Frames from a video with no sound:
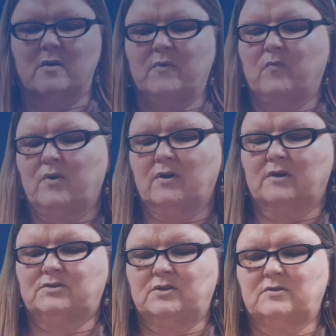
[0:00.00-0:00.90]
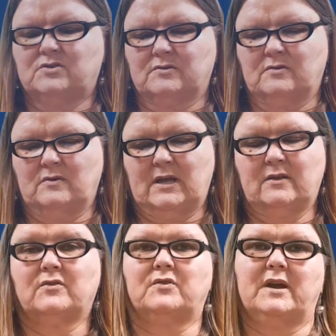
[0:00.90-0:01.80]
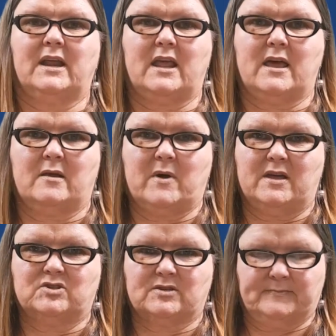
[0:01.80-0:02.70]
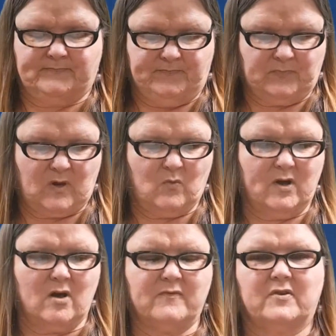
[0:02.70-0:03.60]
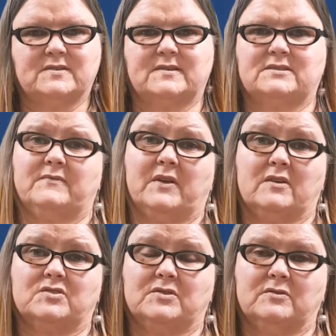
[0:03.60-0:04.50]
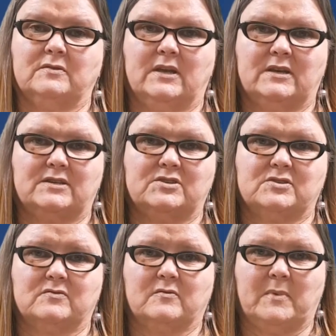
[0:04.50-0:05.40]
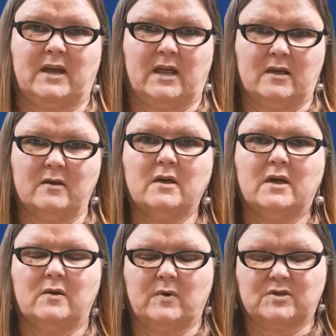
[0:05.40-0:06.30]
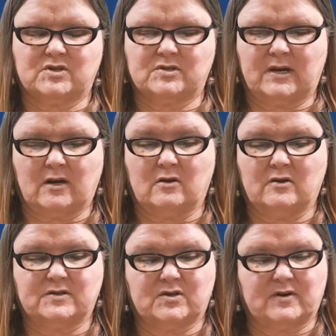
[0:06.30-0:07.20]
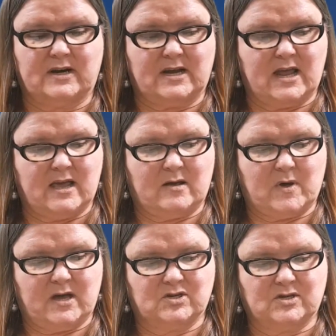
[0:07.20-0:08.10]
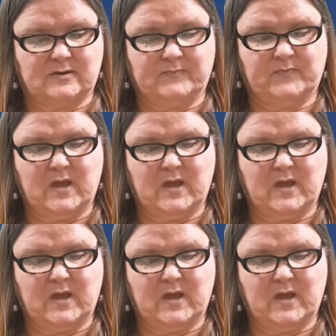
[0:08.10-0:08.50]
of work do you do in 3D animation? We offer a Certificate 2 in digital media, which includes 3D animation.